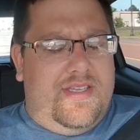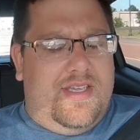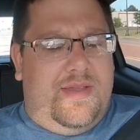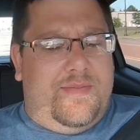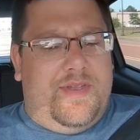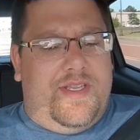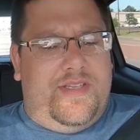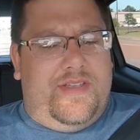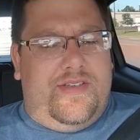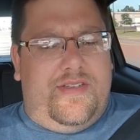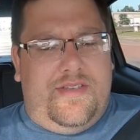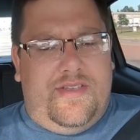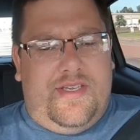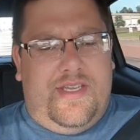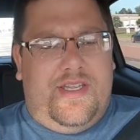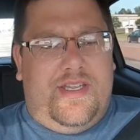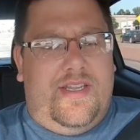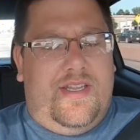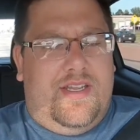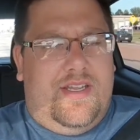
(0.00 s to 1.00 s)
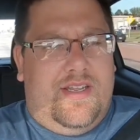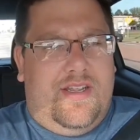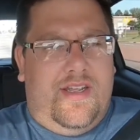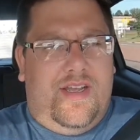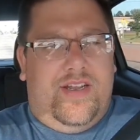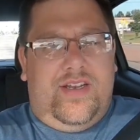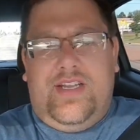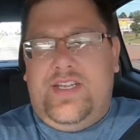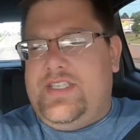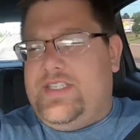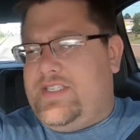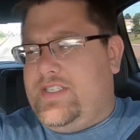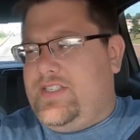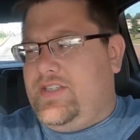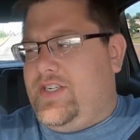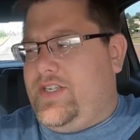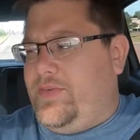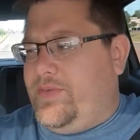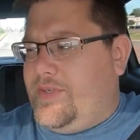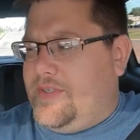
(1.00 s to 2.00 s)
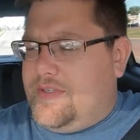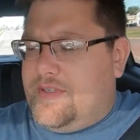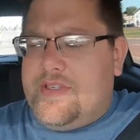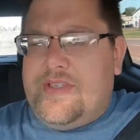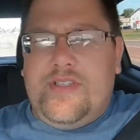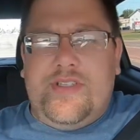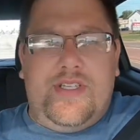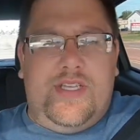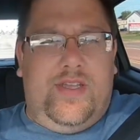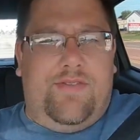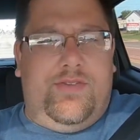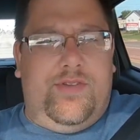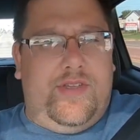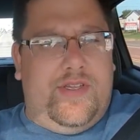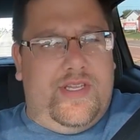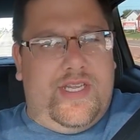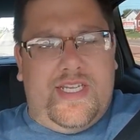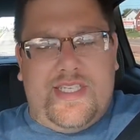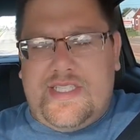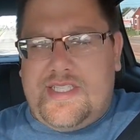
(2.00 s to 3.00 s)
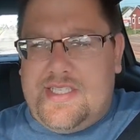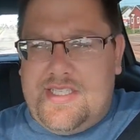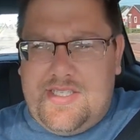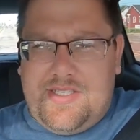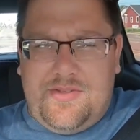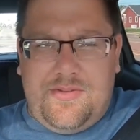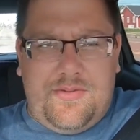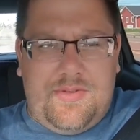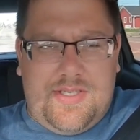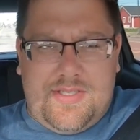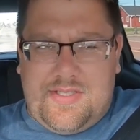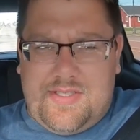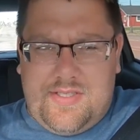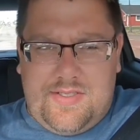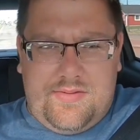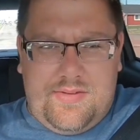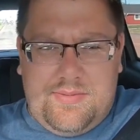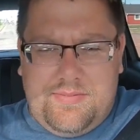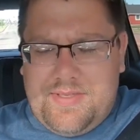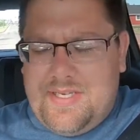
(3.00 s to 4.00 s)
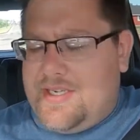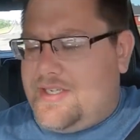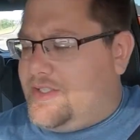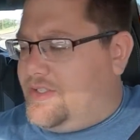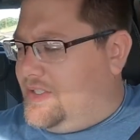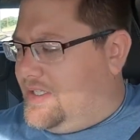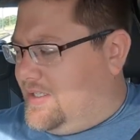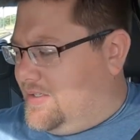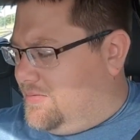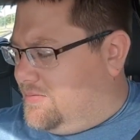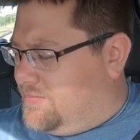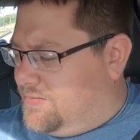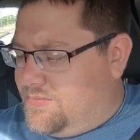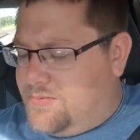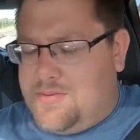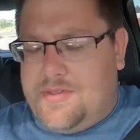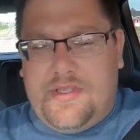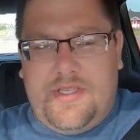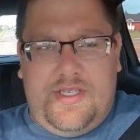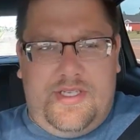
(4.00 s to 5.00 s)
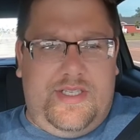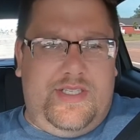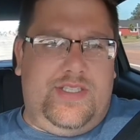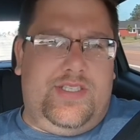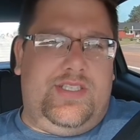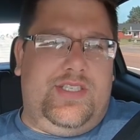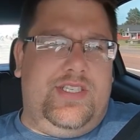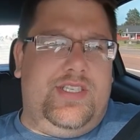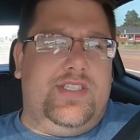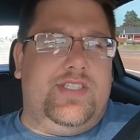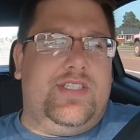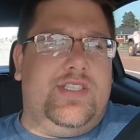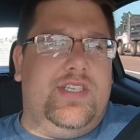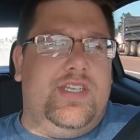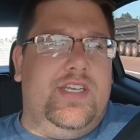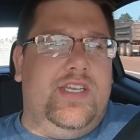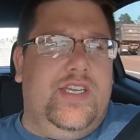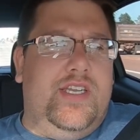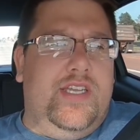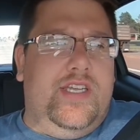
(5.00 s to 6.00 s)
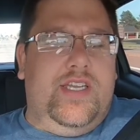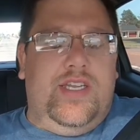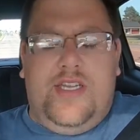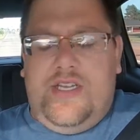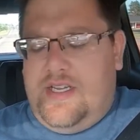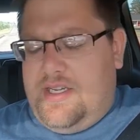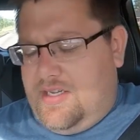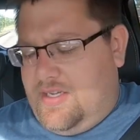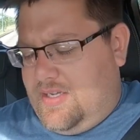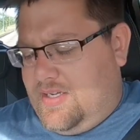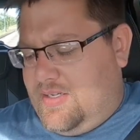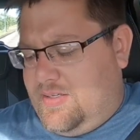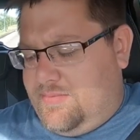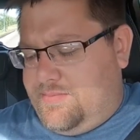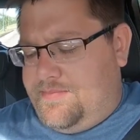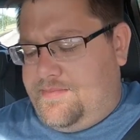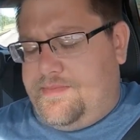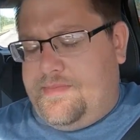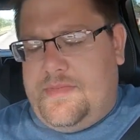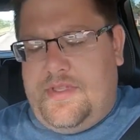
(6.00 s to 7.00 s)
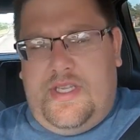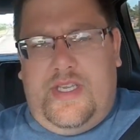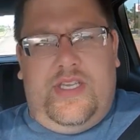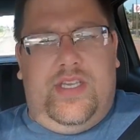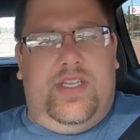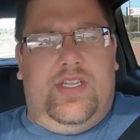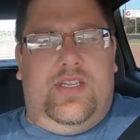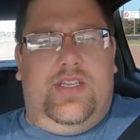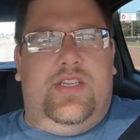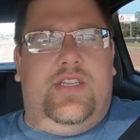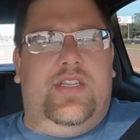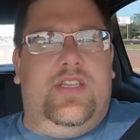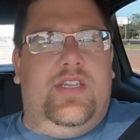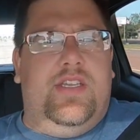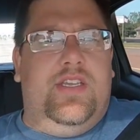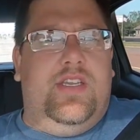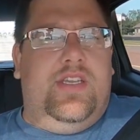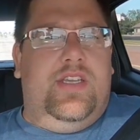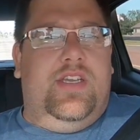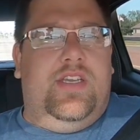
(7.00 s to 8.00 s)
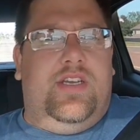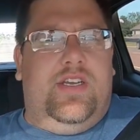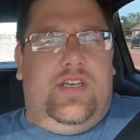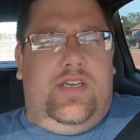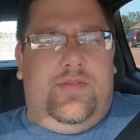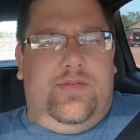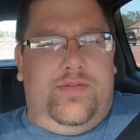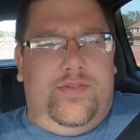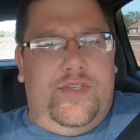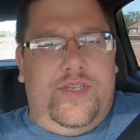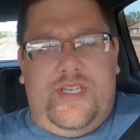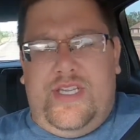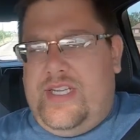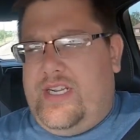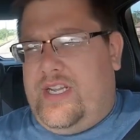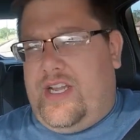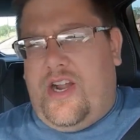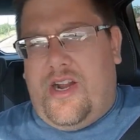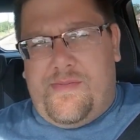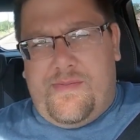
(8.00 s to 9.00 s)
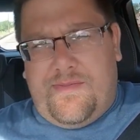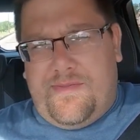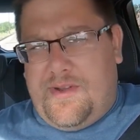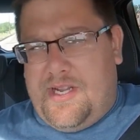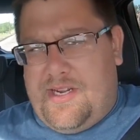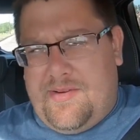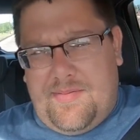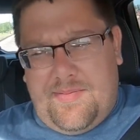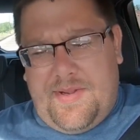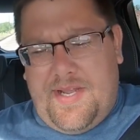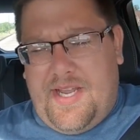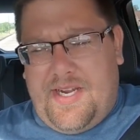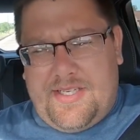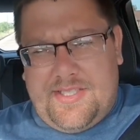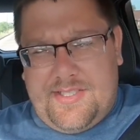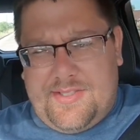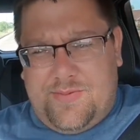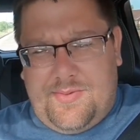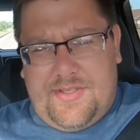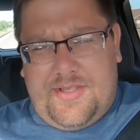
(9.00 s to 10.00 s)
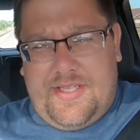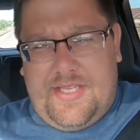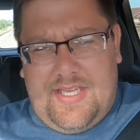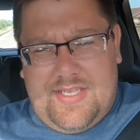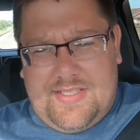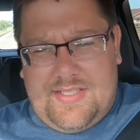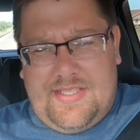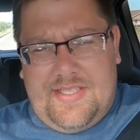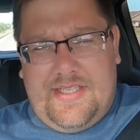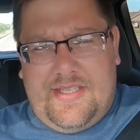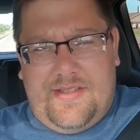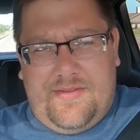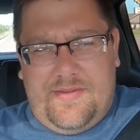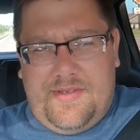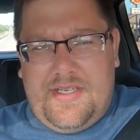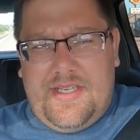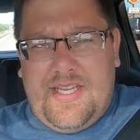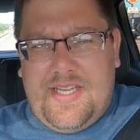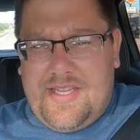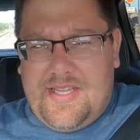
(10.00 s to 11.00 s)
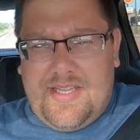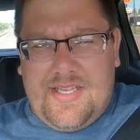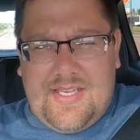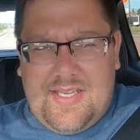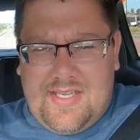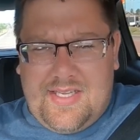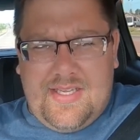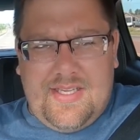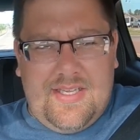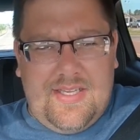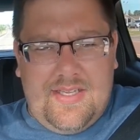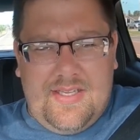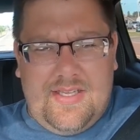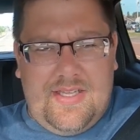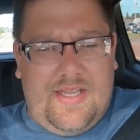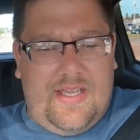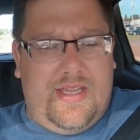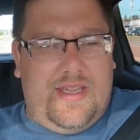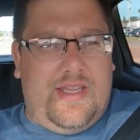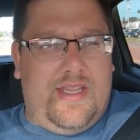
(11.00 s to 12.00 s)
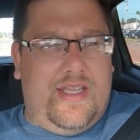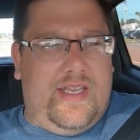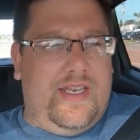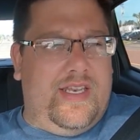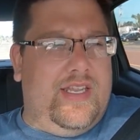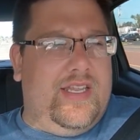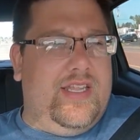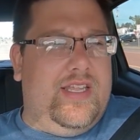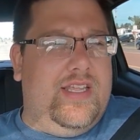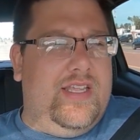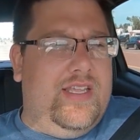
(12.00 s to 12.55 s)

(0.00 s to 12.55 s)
I mean, you get a nice steering wheel. If you get ST2, ST3 package, you get really nice seats, and you can get a carbon fiber package with the ST3, I think. And then,